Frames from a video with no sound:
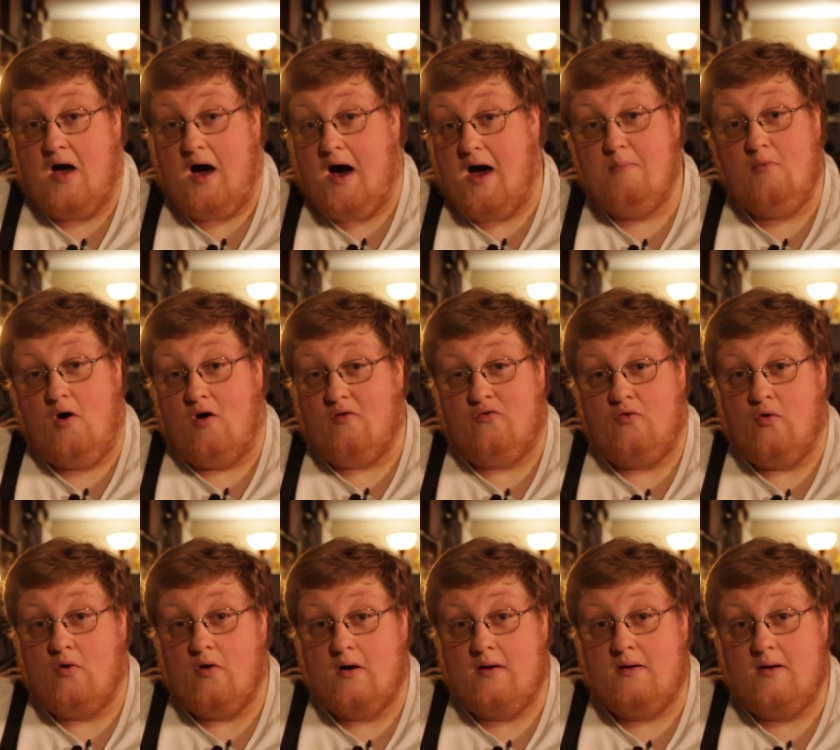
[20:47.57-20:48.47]
I'm all
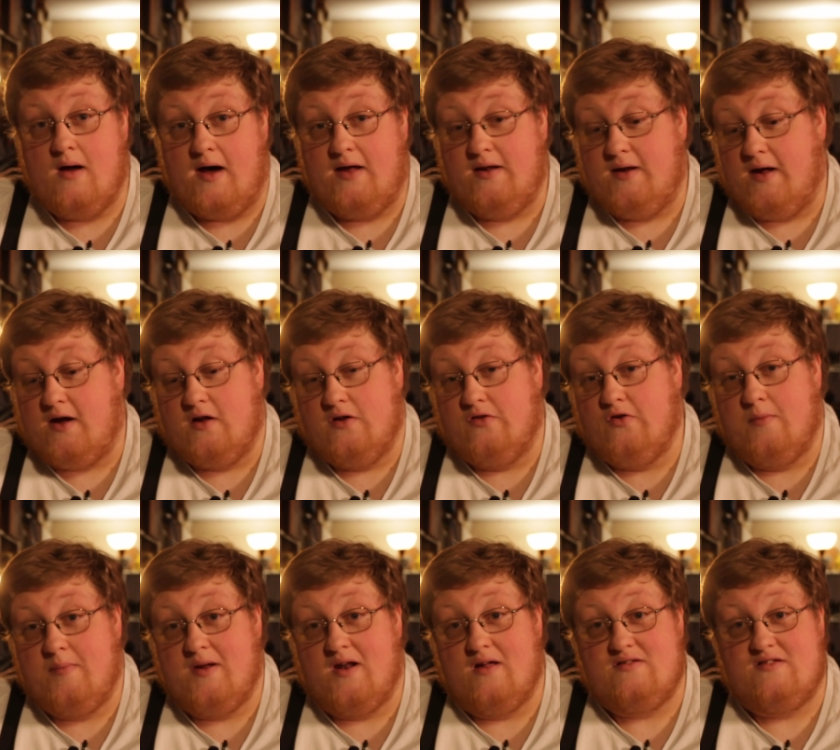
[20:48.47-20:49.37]
for it. I like a
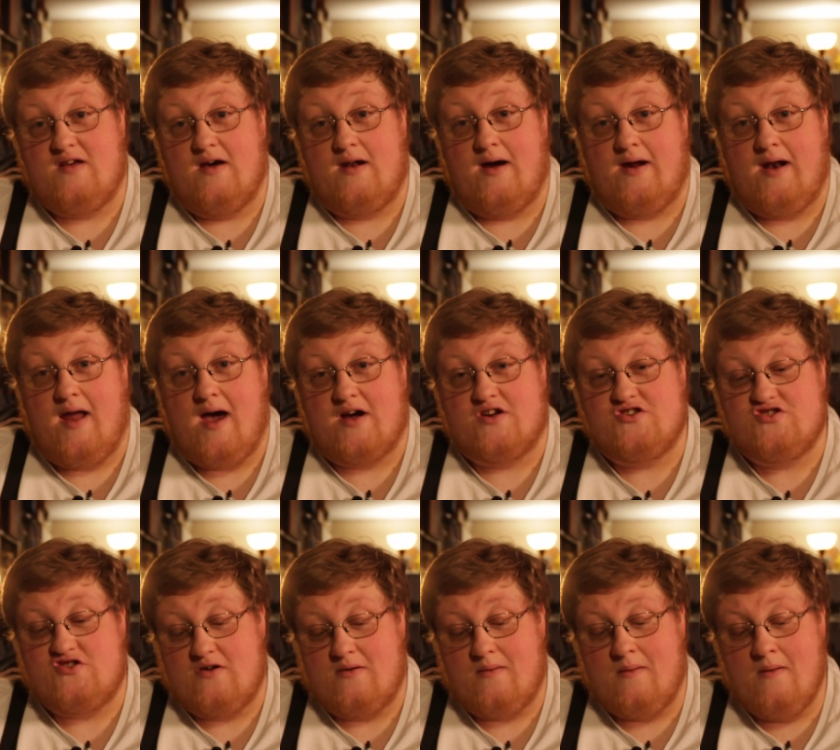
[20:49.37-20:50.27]
little bit of deadite
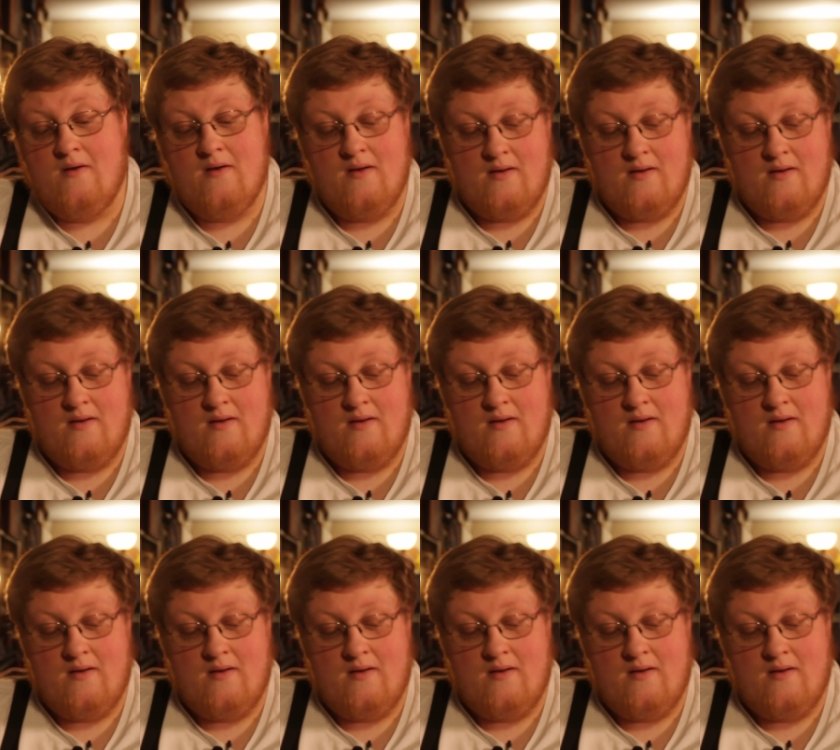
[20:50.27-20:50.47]
action.